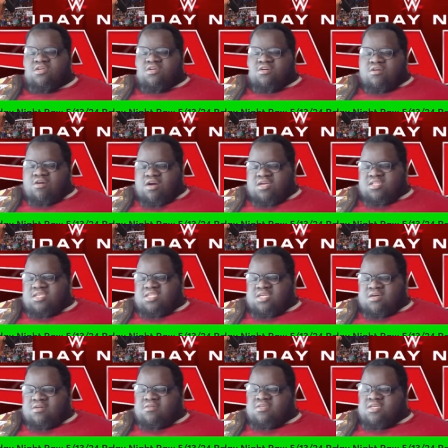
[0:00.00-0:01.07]

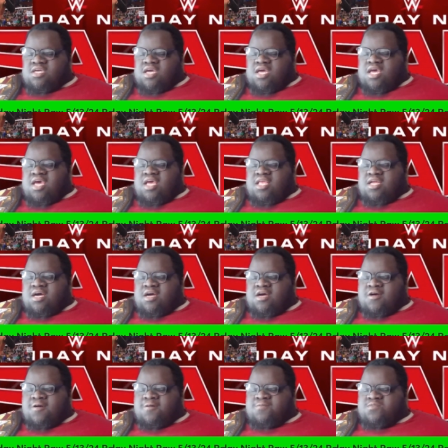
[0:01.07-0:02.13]
Carlito.
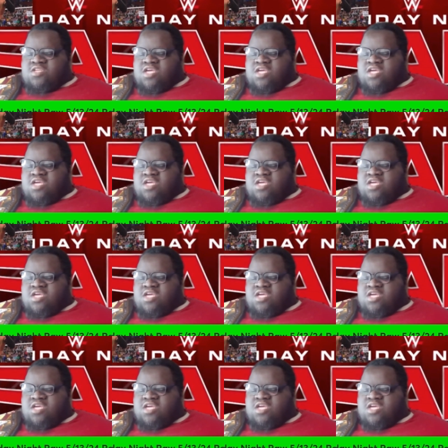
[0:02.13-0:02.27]
And